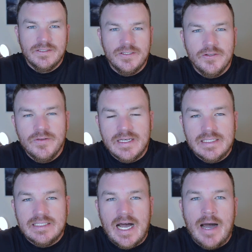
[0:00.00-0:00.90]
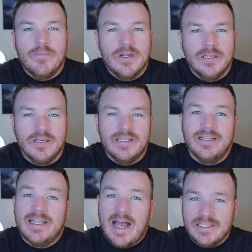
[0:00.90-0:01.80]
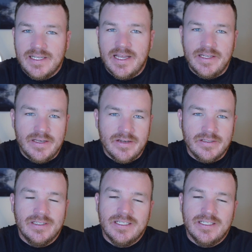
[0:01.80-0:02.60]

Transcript: To do this, I'm going to look at the last 10 years